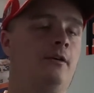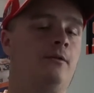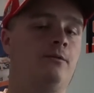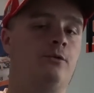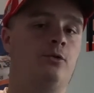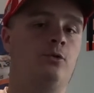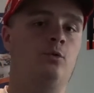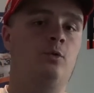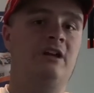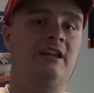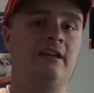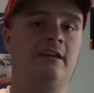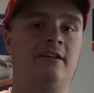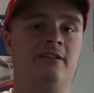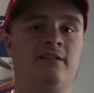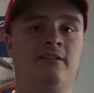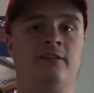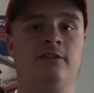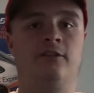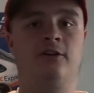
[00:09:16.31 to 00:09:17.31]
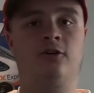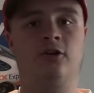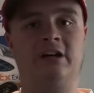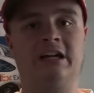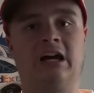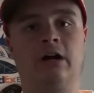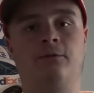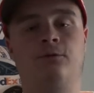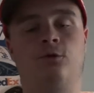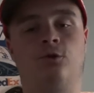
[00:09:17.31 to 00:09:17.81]
for winning the
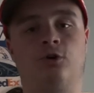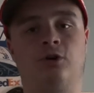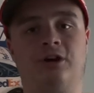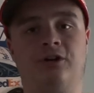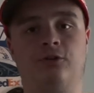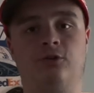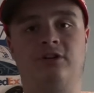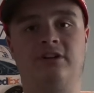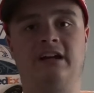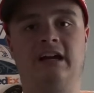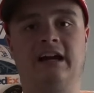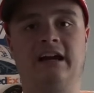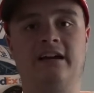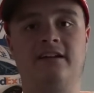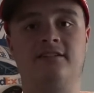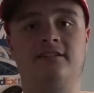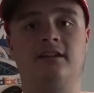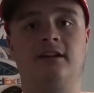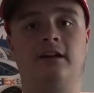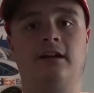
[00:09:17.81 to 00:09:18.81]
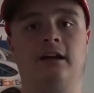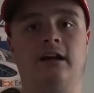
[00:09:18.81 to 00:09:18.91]
Cookout 400, guys.